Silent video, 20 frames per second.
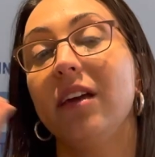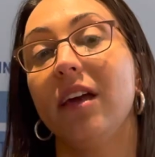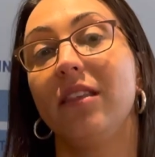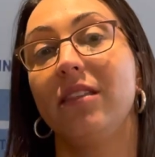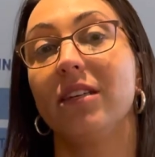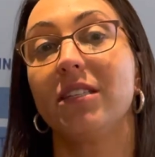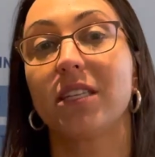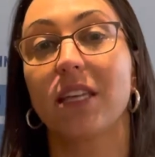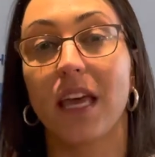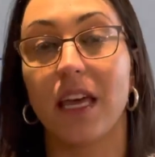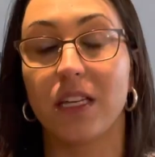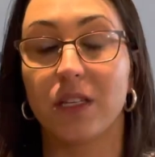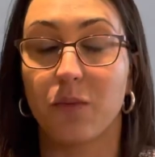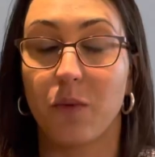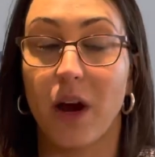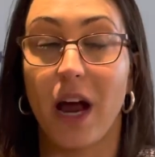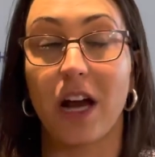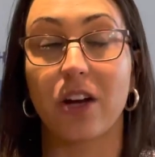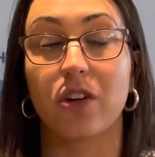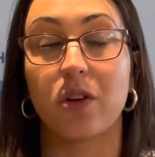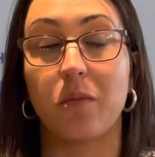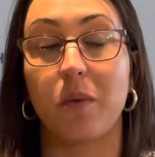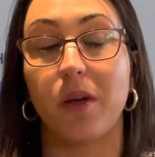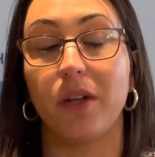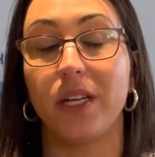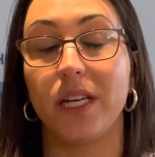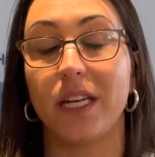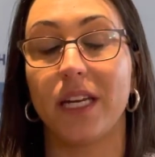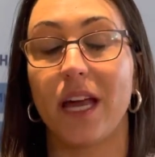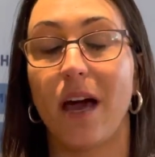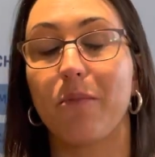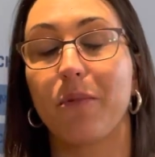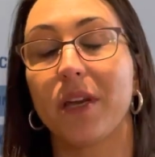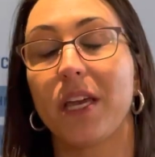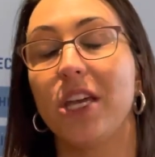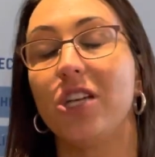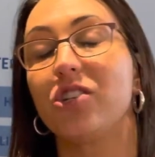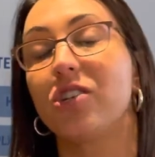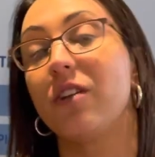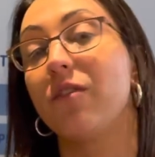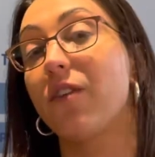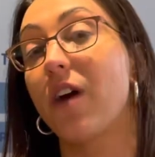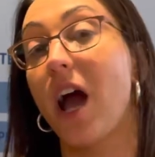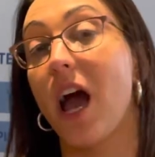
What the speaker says: In this case, we're actually building an application for